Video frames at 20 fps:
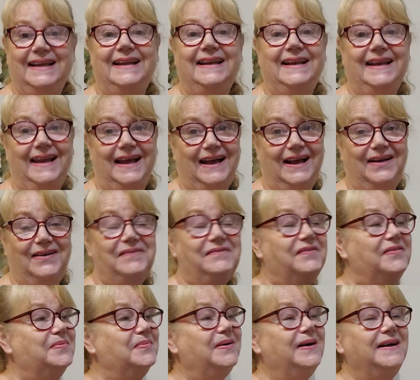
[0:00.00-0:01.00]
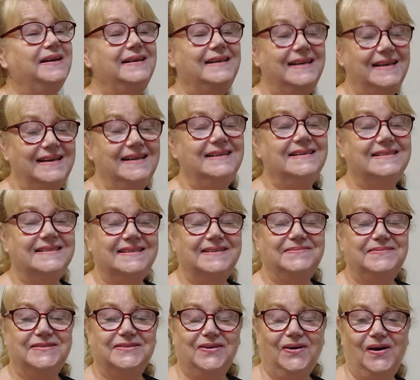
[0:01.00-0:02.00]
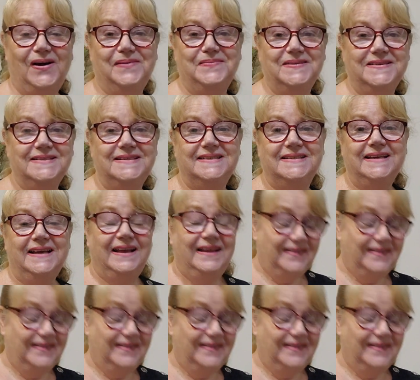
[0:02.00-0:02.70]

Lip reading: Now, for my knitting subscribers,